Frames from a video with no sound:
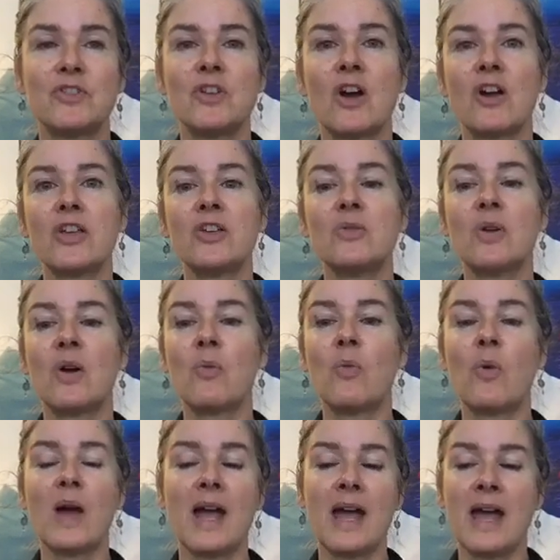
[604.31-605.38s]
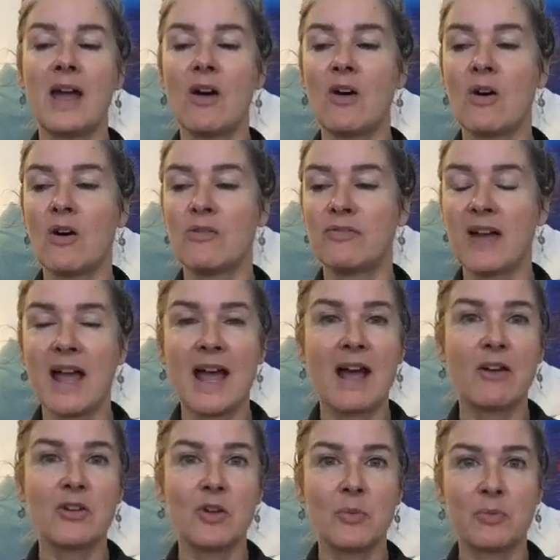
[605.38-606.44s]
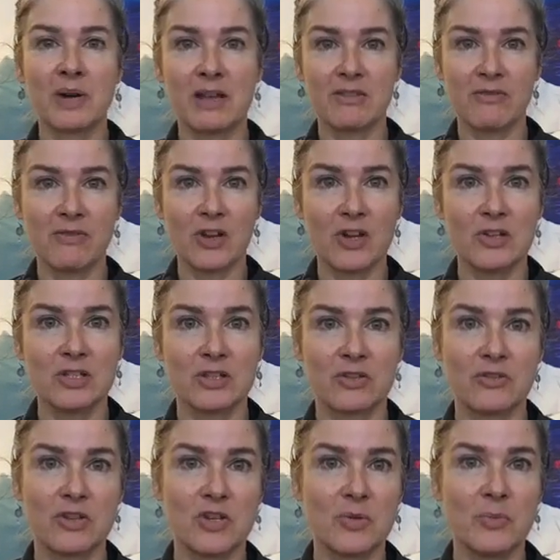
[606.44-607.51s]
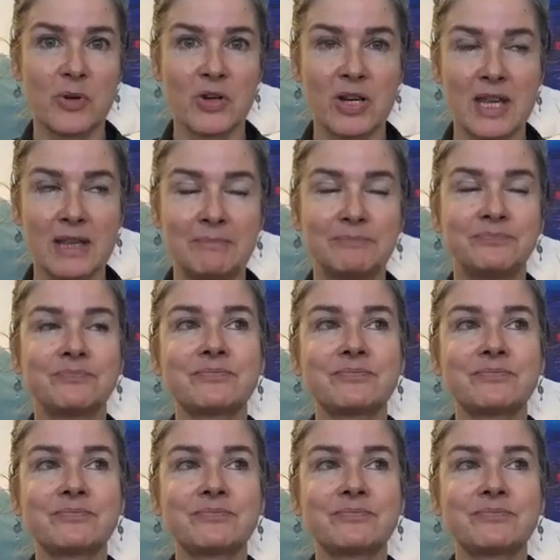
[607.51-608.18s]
Are you aware of how your breath flows through your body?